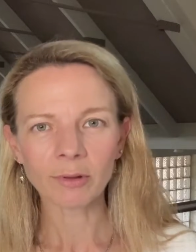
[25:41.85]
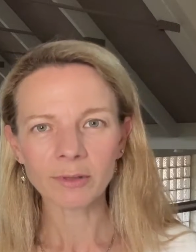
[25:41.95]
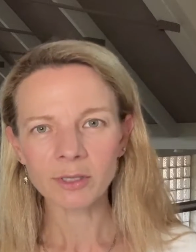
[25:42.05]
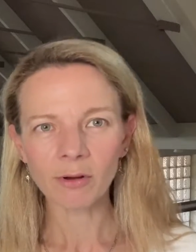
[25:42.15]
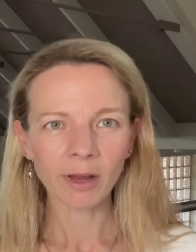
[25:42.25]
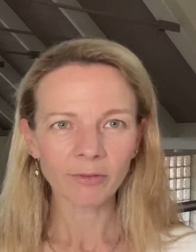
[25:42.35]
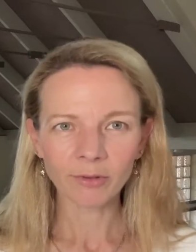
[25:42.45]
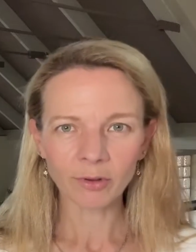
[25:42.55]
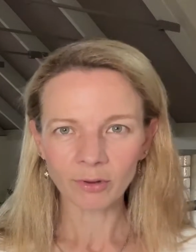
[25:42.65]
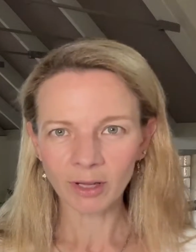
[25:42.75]
sorry if
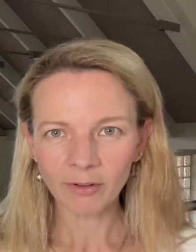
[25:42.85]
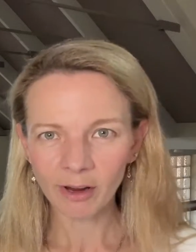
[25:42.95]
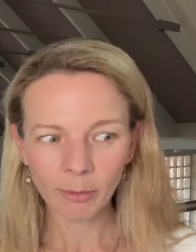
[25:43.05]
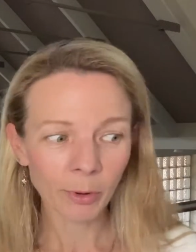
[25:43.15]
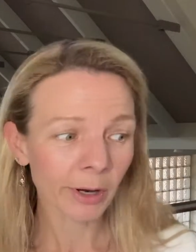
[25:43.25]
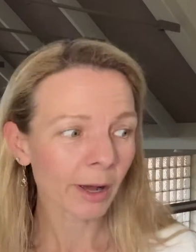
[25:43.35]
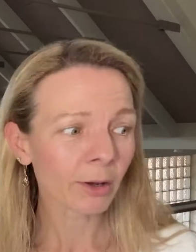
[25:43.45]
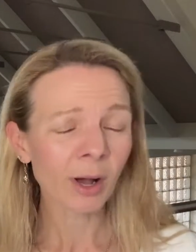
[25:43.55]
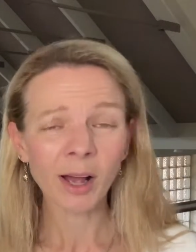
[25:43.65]
you love Harry Potter, I got